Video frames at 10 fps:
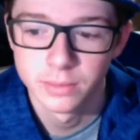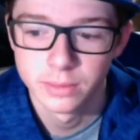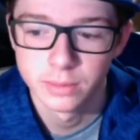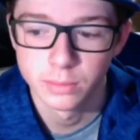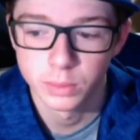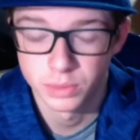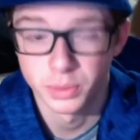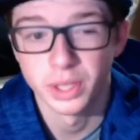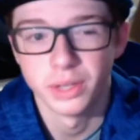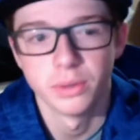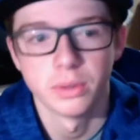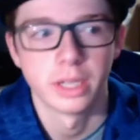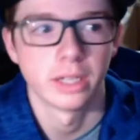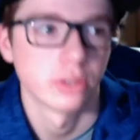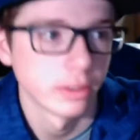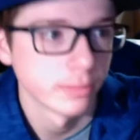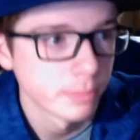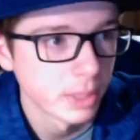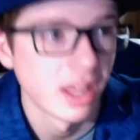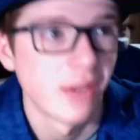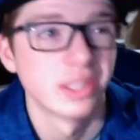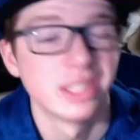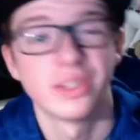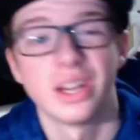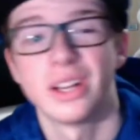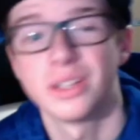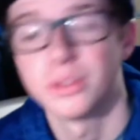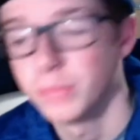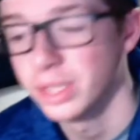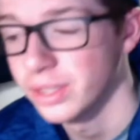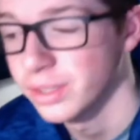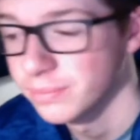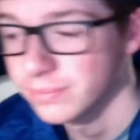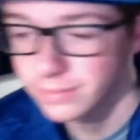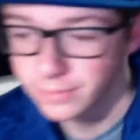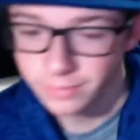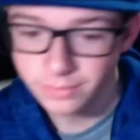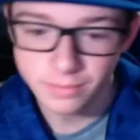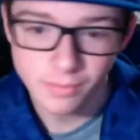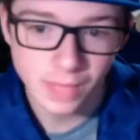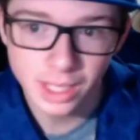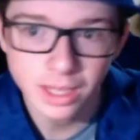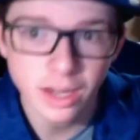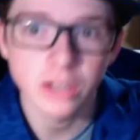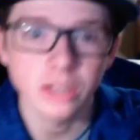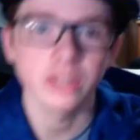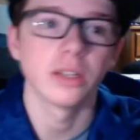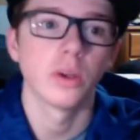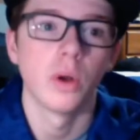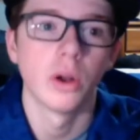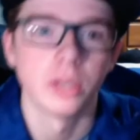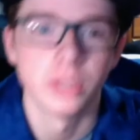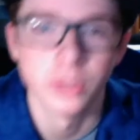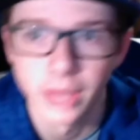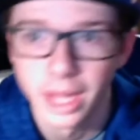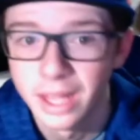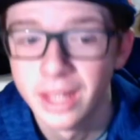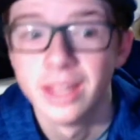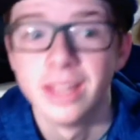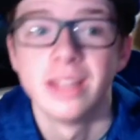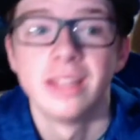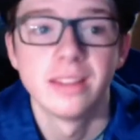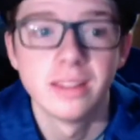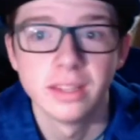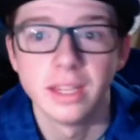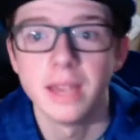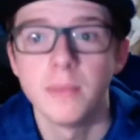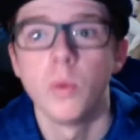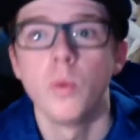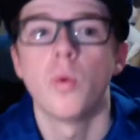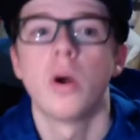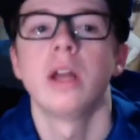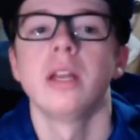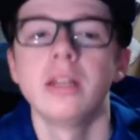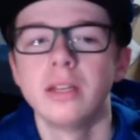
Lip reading: was Ryu, actually, but that wasn't even $100 million. And they aren't going to go out and do that. Name one